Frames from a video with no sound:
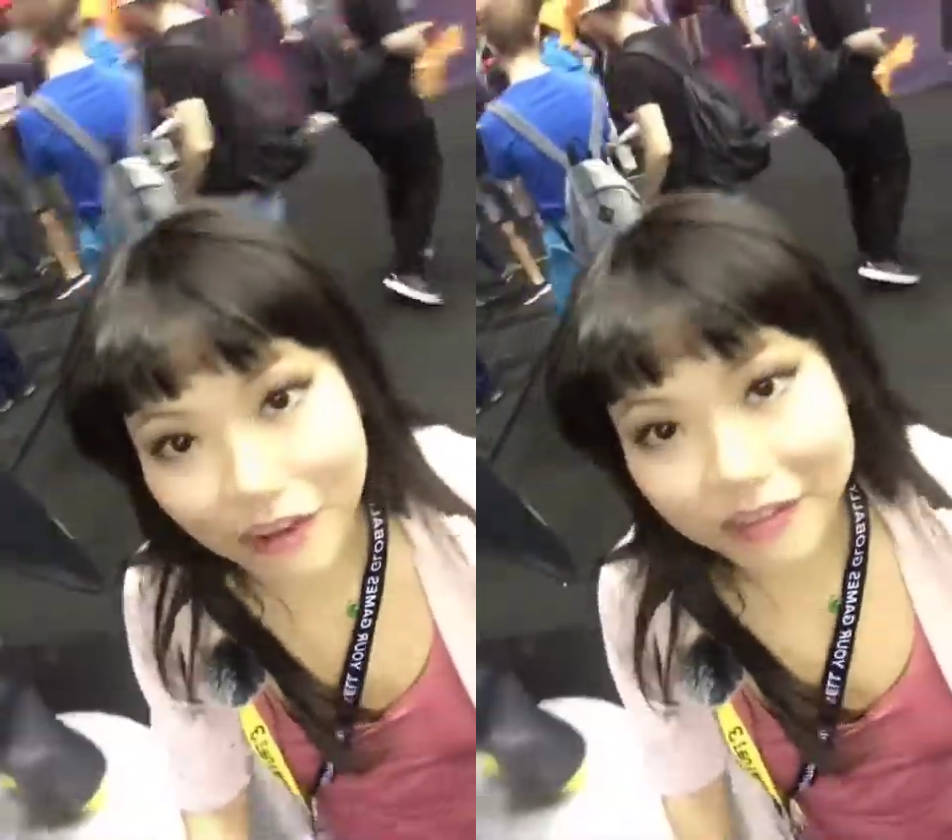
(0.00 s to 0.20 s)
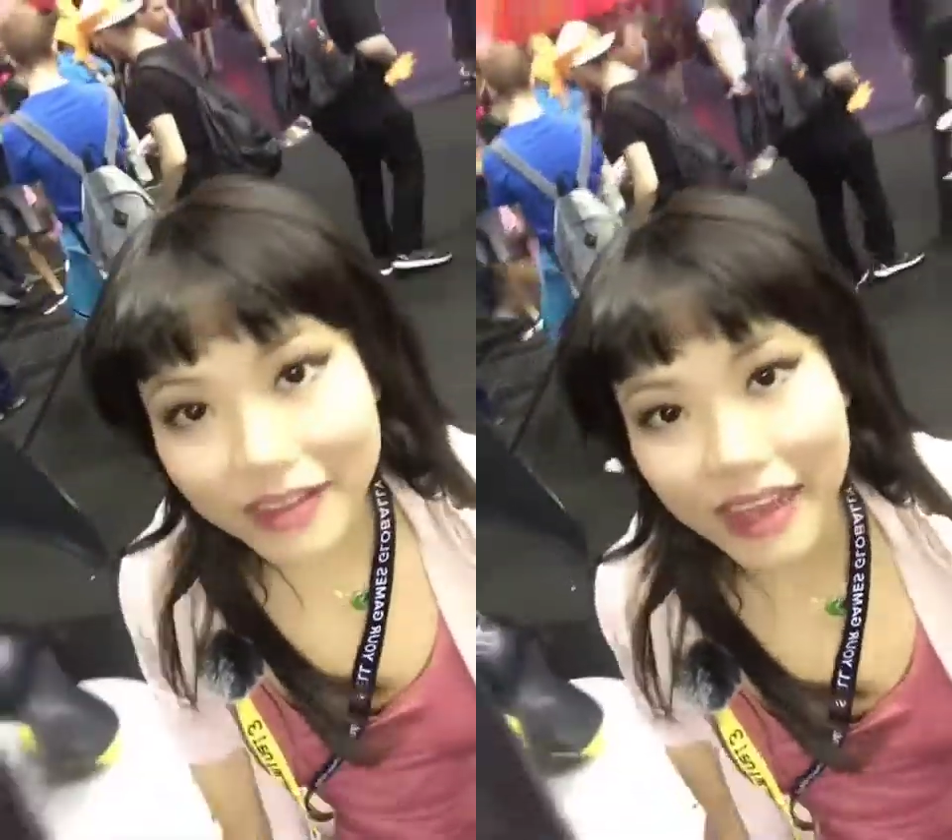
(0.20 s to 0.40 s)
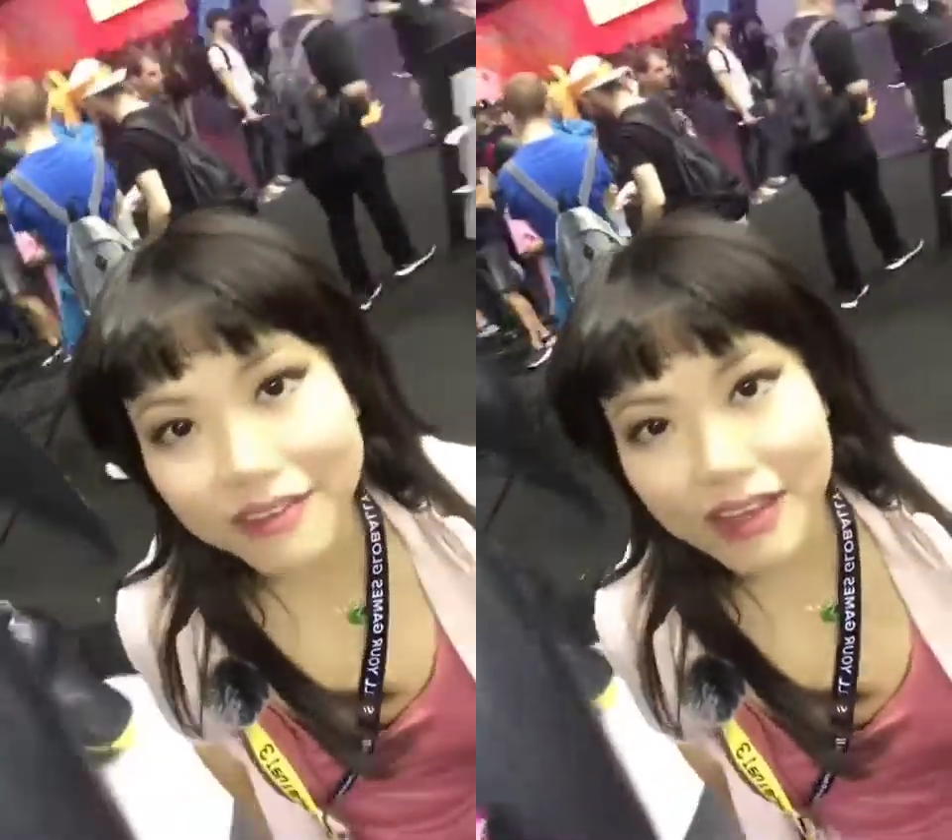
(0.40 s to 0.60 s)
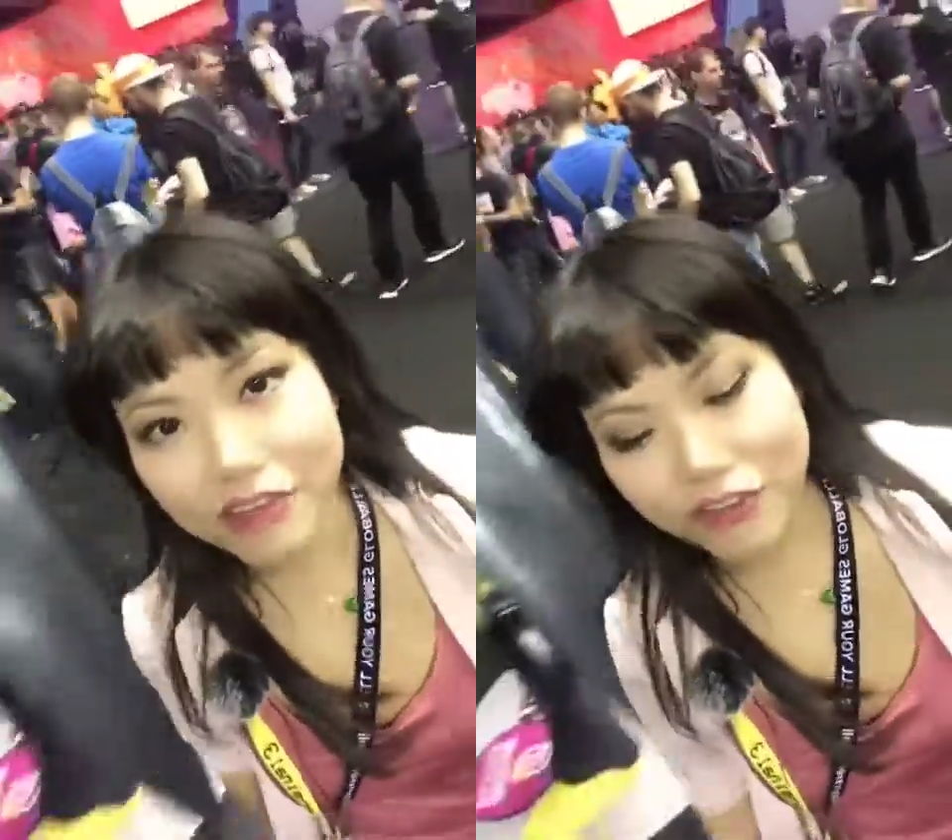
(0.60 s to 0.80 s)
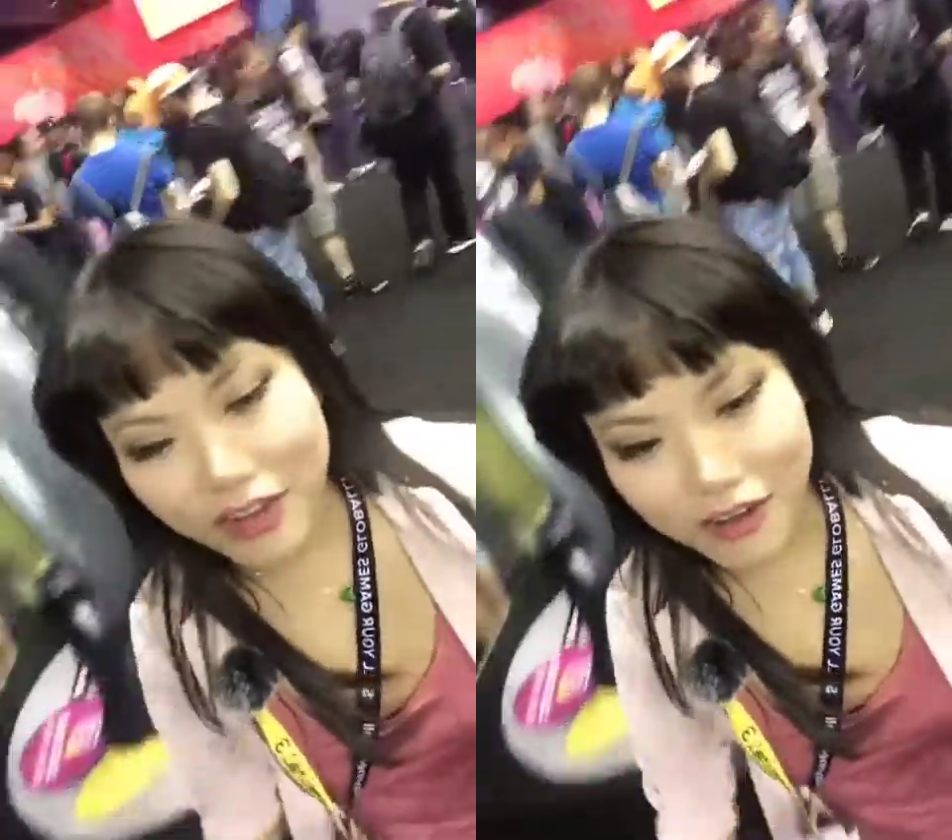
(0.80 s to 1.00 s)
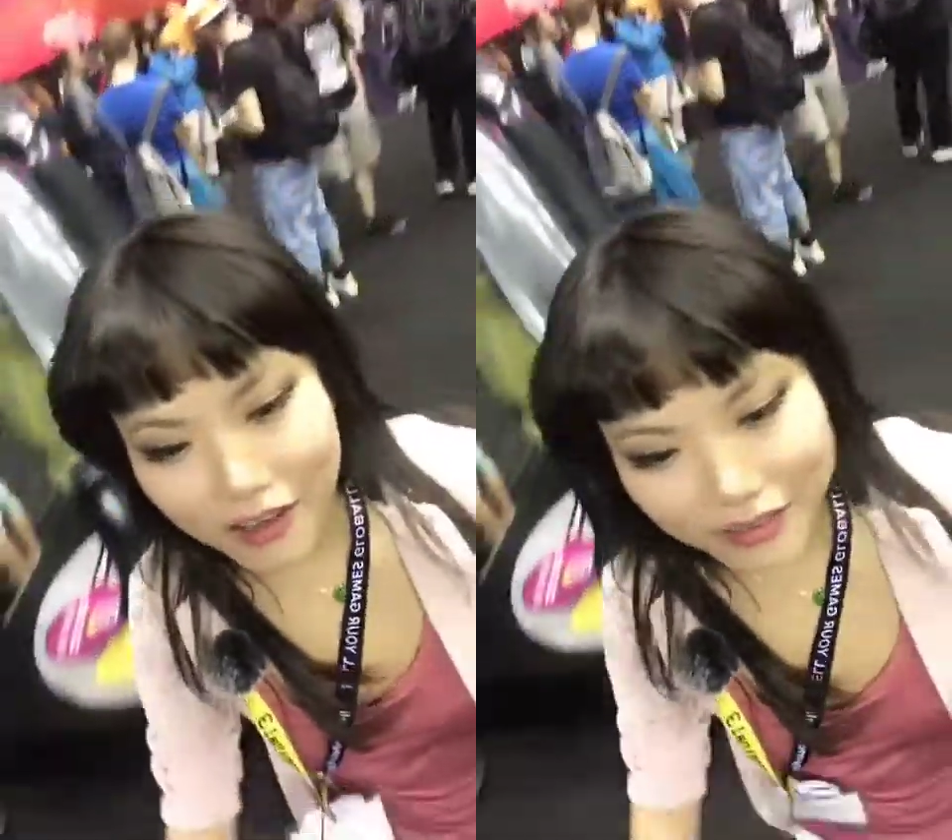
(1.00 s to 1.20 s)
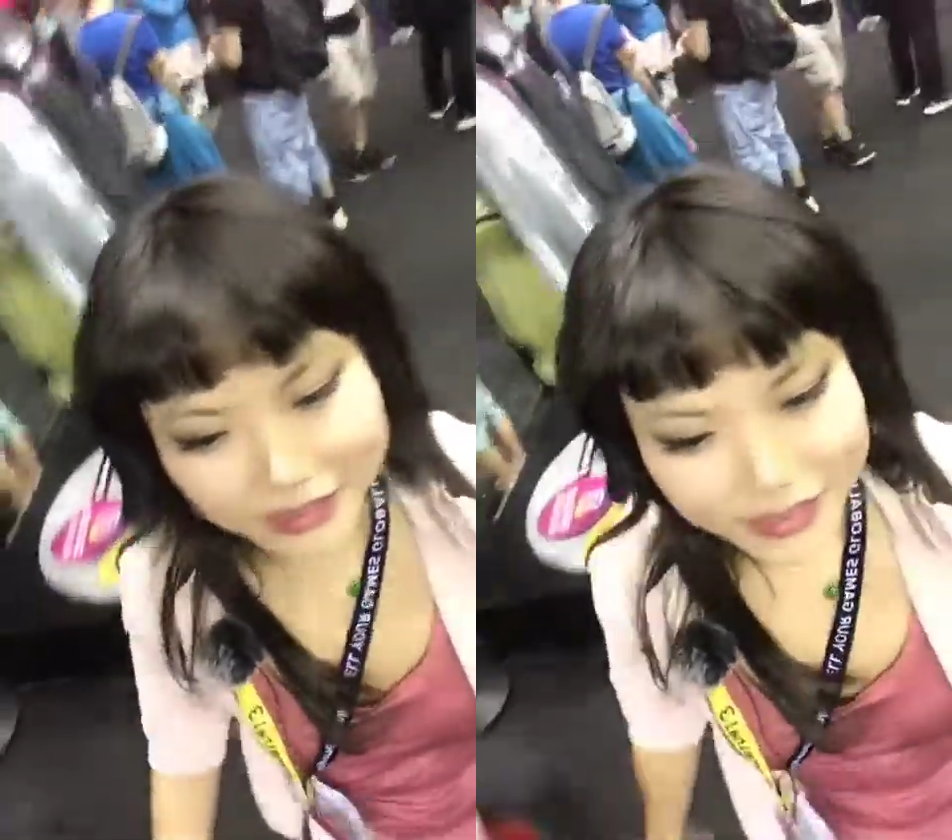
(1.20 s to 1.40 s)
of the Lifesize Shenglong